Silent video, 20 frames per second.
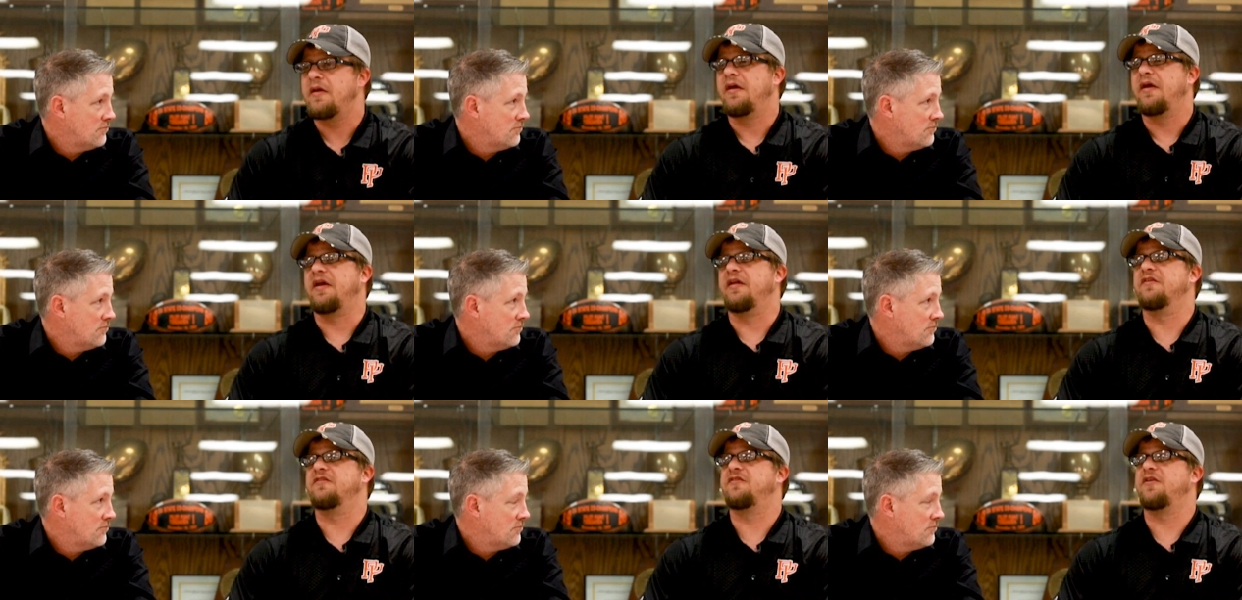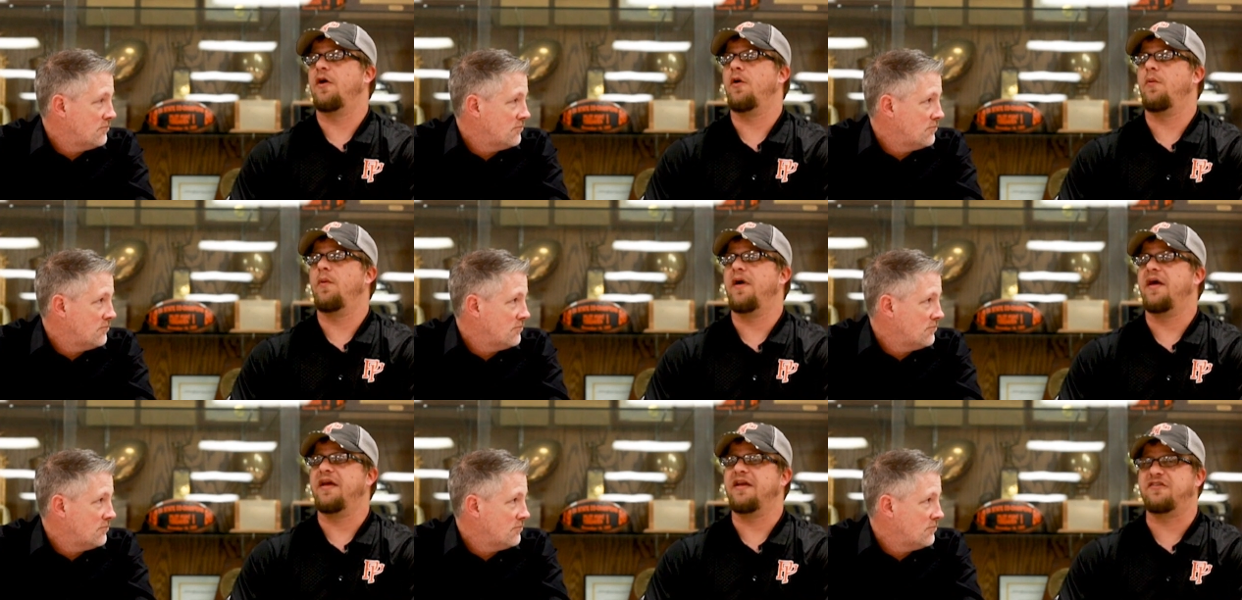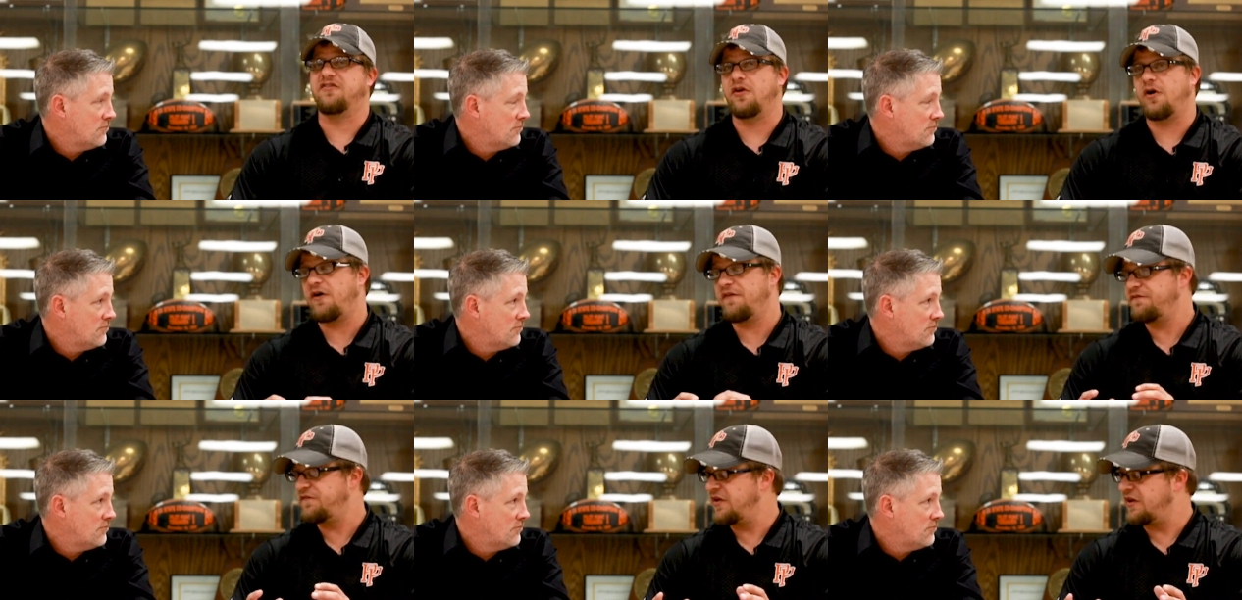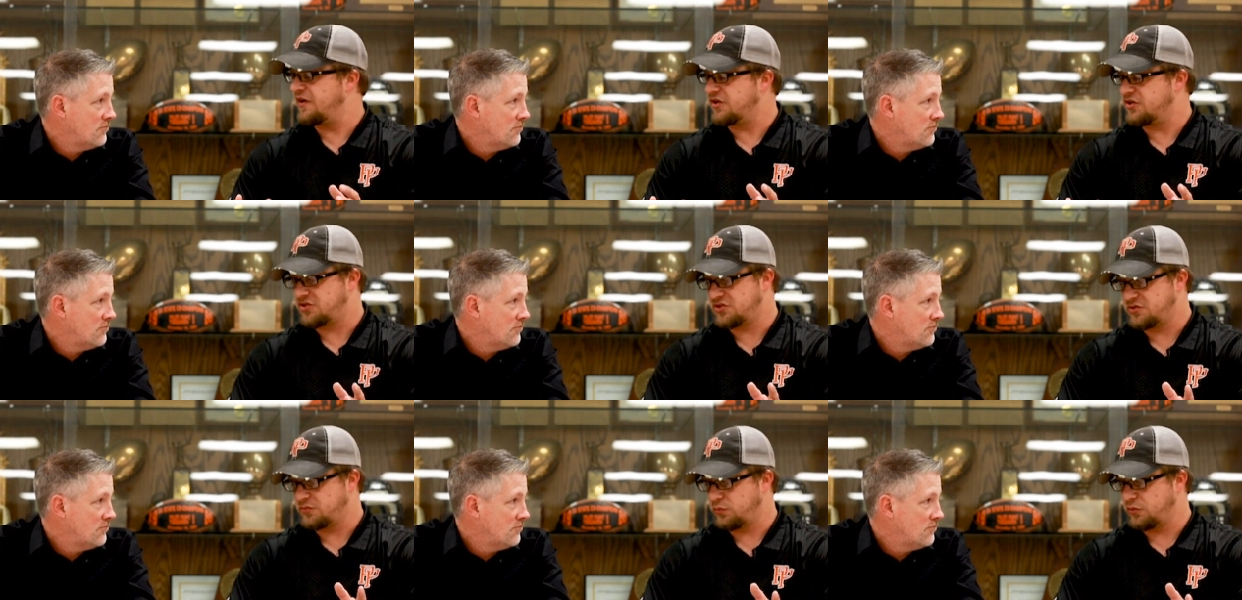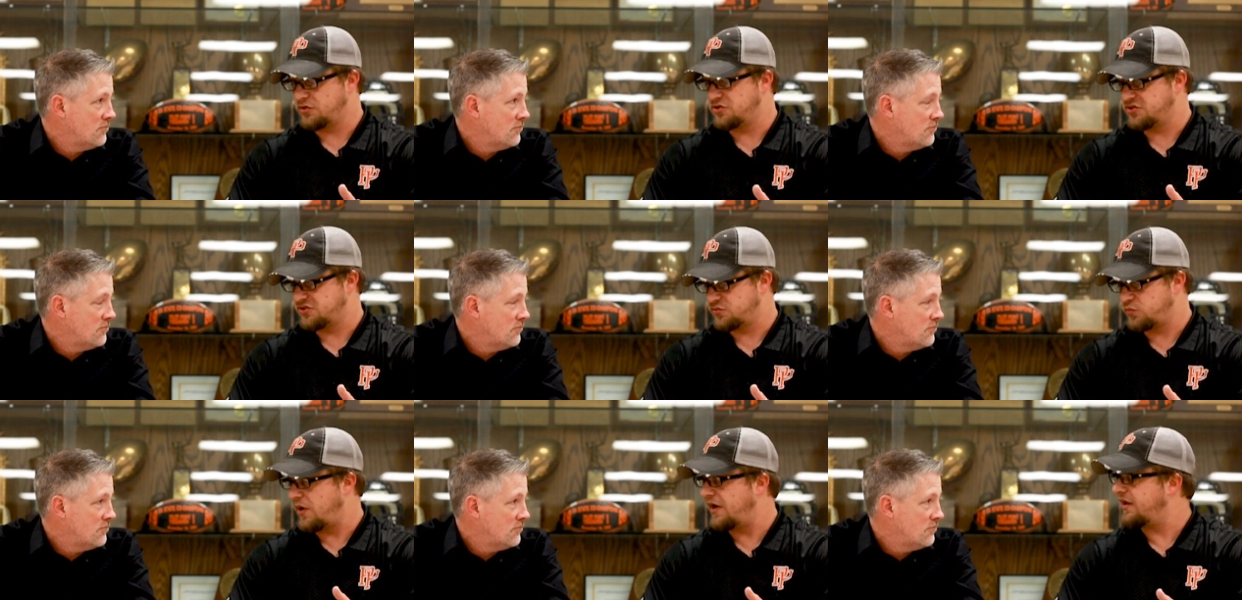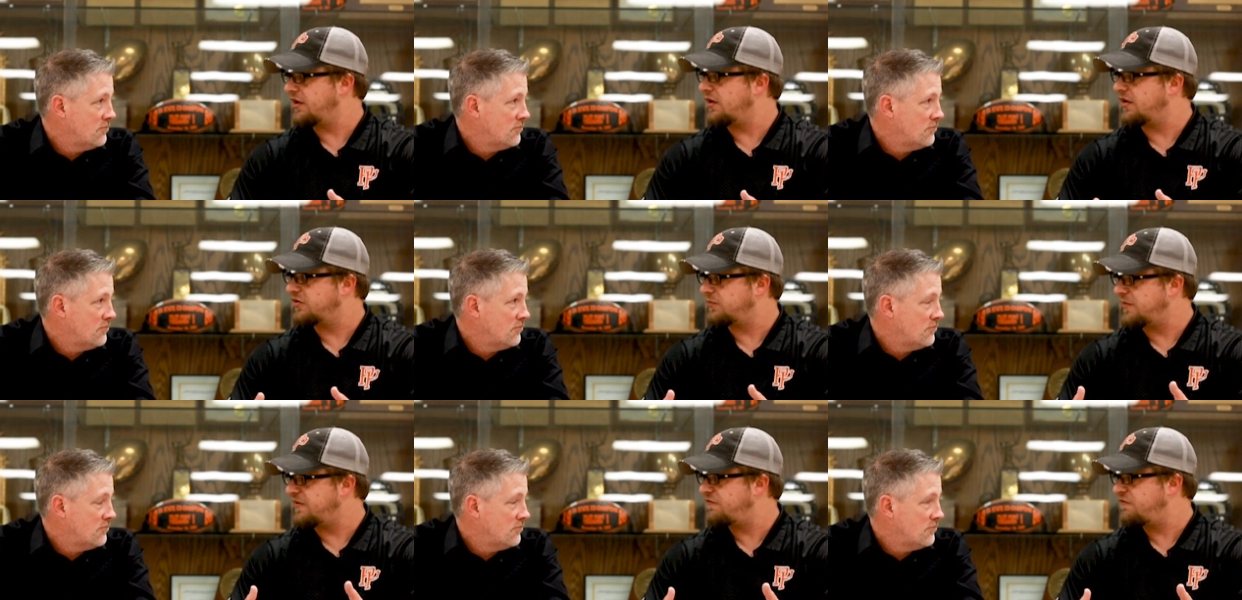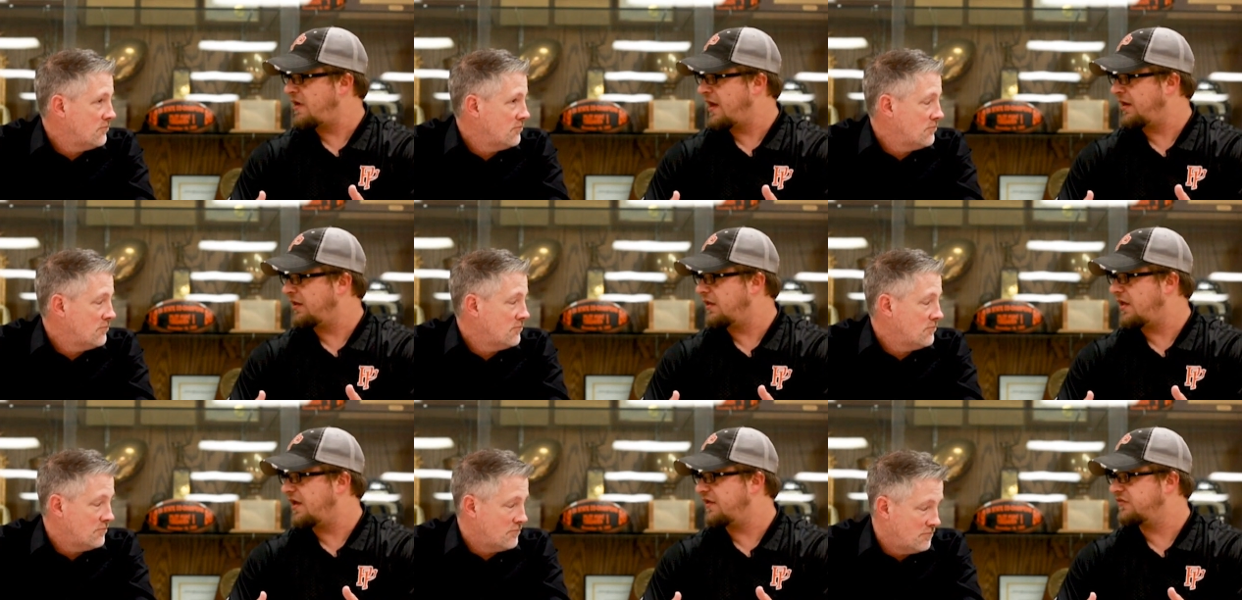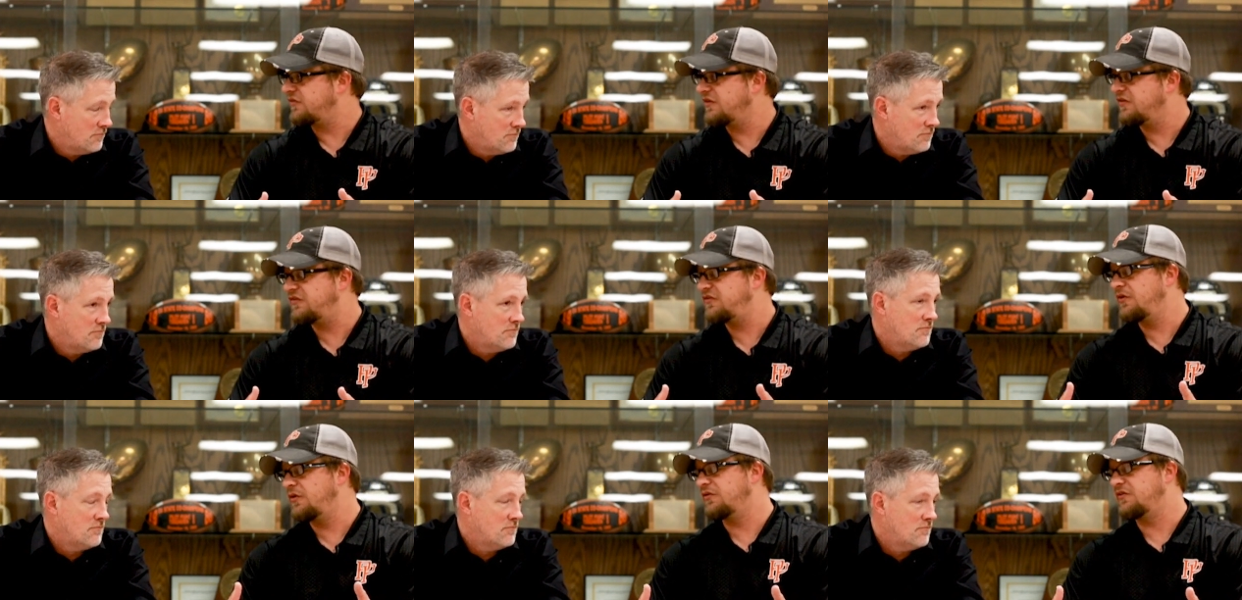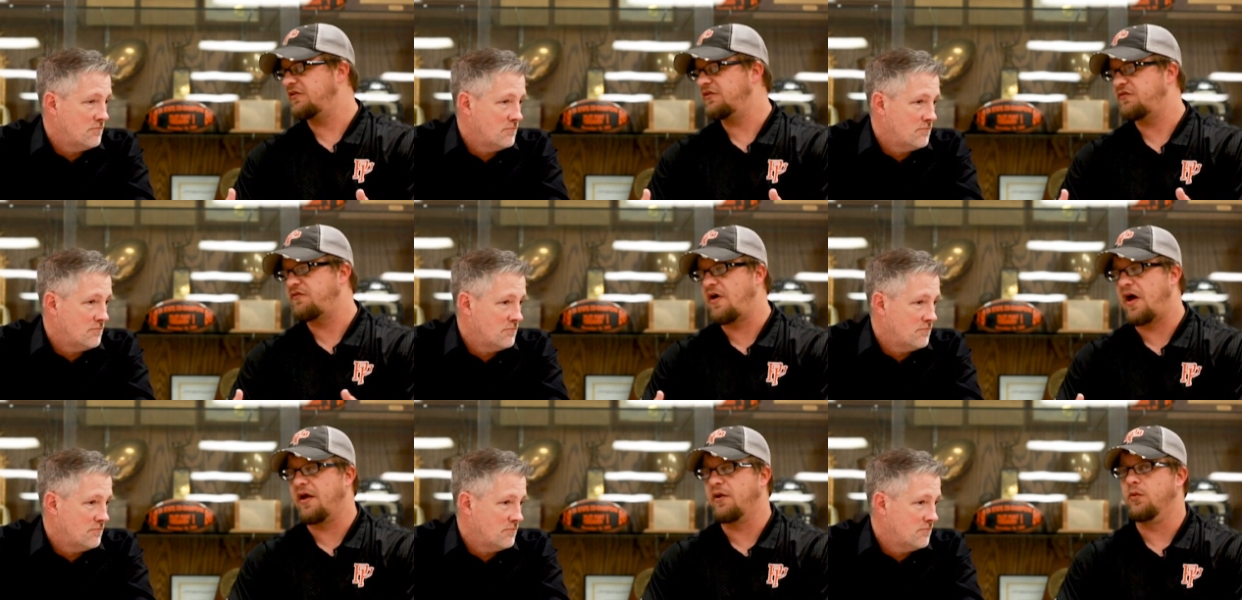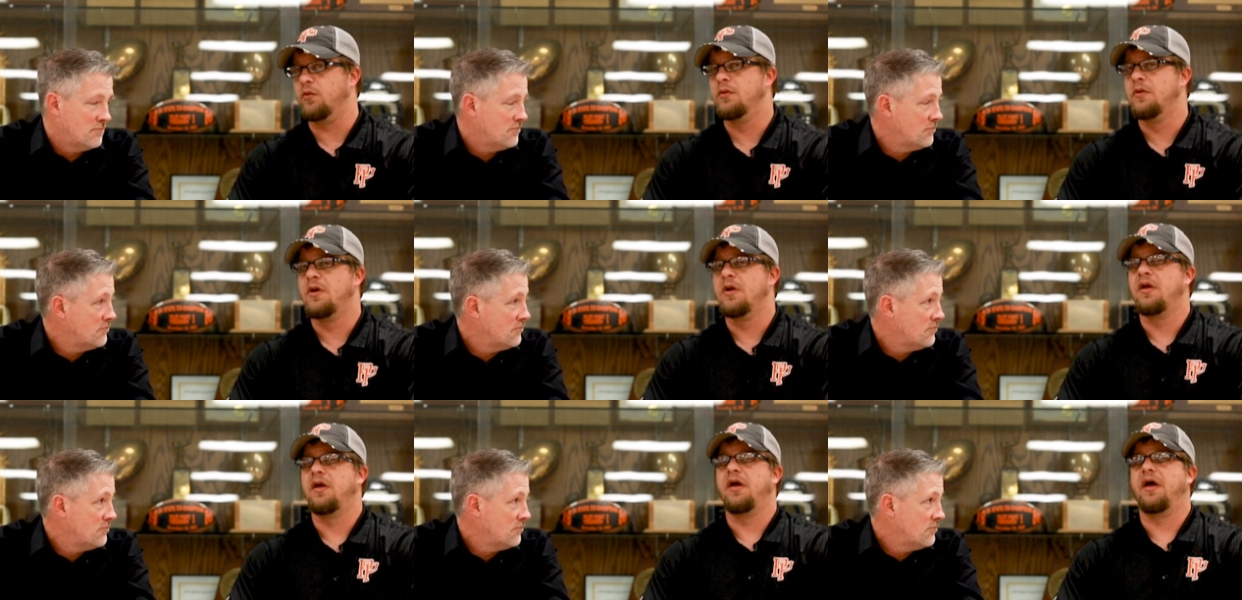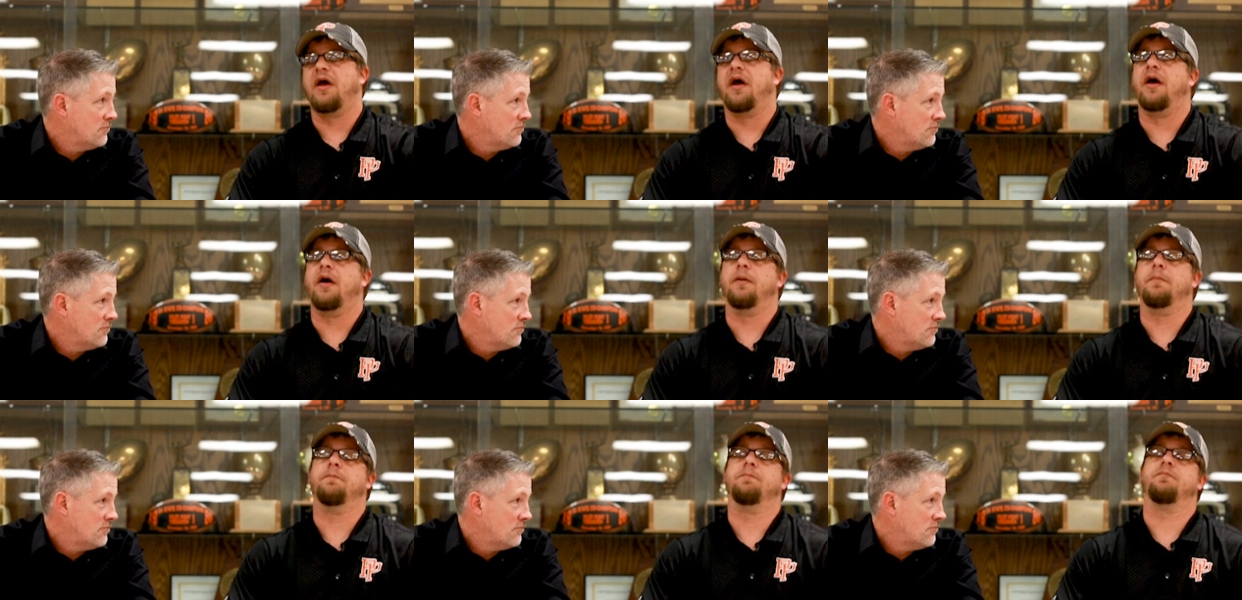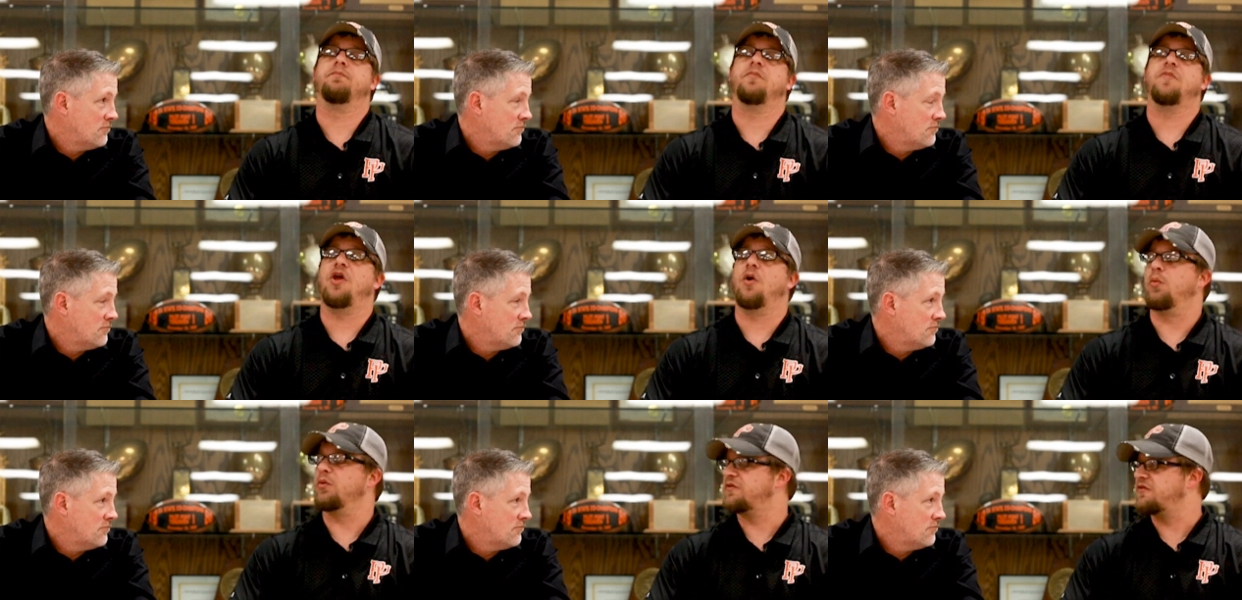Speaker 1: And so uh, it's all finished. We're just waiting on it to be finalized. And as soon as it's final, um, you know, we'll